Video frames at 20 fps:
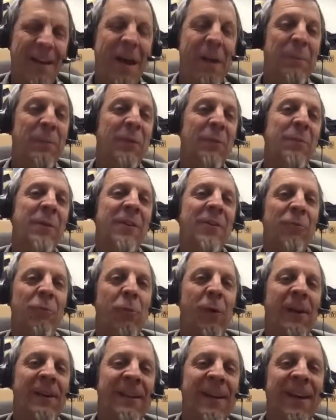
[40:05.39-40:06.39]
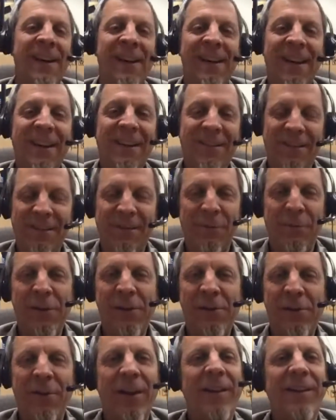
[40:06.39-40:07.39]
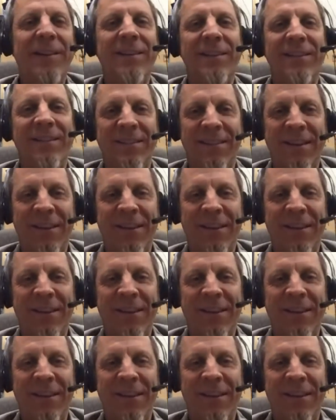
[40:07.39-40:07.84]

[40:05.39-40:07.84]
Up to means one guy gets three grand, right?